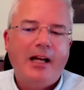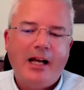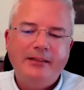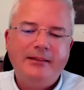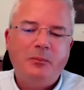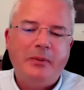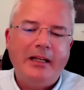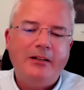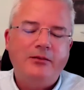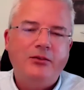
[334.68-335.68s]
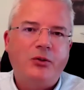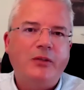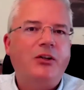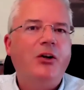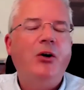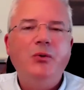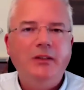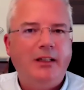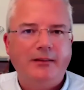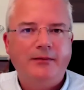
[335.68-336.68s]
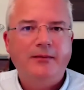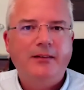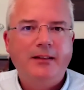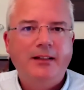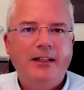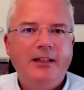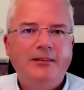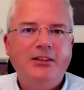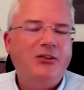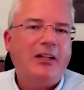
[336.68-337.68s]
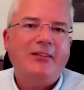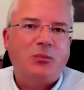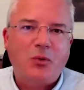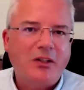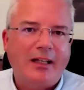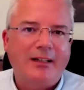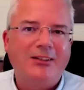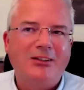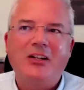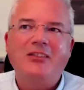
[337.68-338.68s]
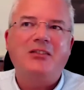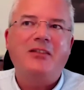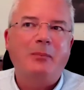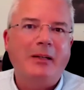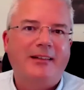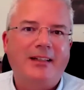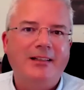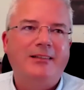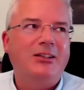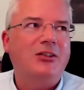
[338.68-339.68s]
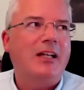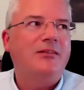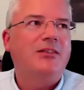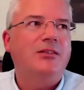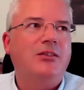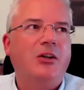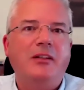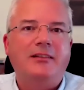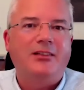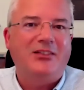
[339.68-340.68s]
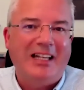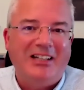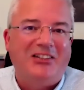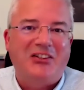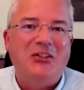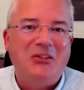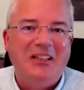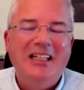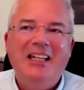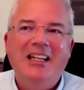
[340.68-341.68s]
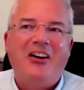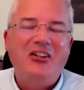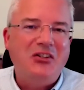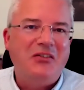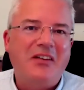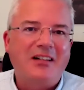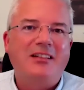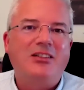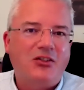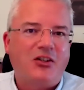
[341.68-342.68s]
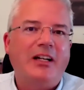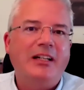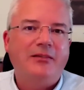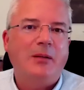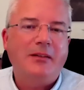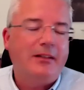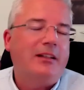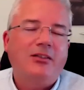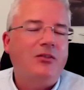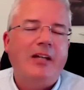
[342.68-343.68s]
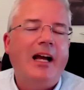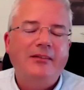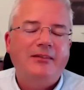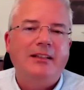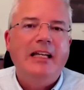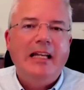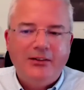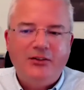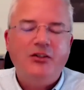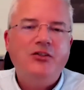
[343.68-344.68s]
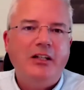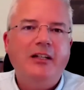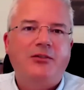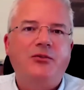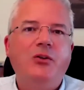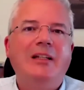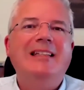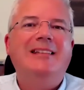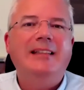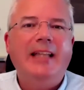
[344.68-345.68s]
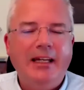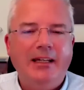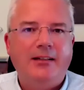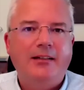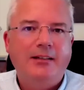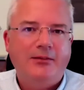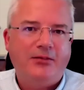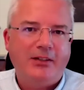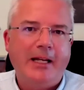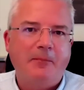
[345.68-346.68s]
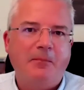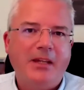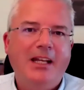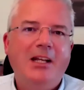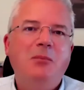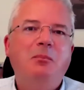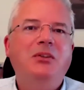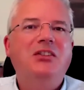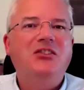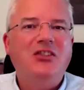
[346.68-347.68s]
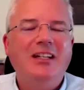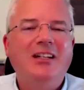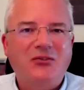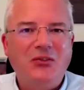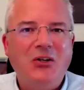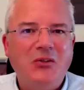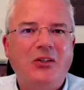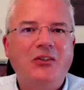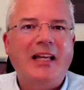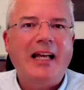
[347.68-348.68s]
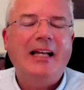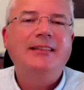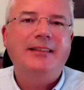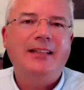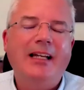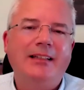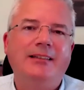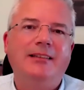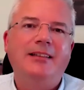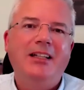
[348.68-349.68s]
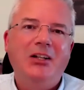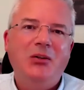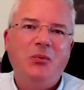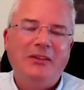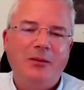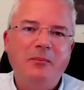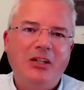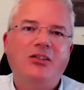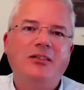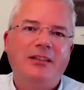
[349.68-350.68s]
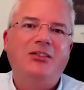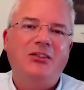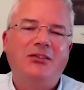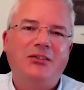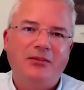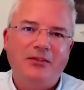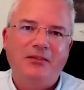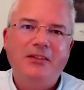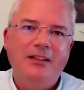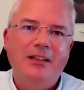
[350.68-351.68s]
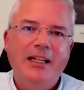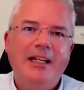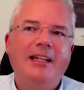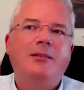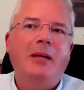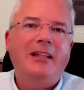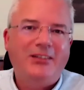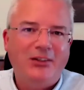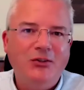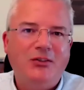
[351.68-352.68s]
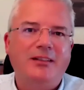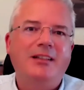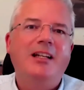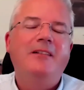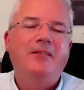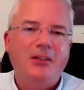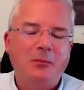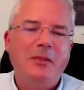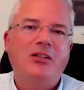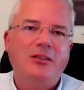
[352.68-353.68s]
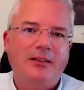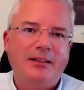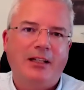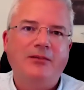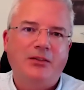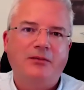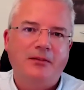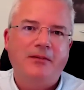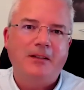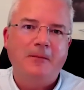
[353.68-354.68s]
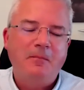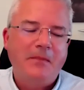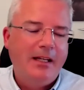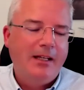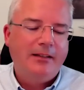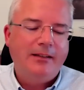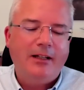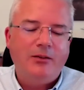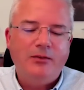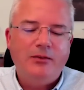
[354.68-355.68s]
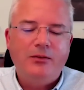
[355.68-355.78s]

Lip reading: and they'll play it throughout their whole life. They don't have to work at it. They don't have to develop any skills. They don't have to go into any school or university to try and develop it. They don't have to. Their genius role is innate for them. But the genius role goes hand in hand with the mission that they're to fulfill. It's best suited for the mission that they've to fulfill. Now,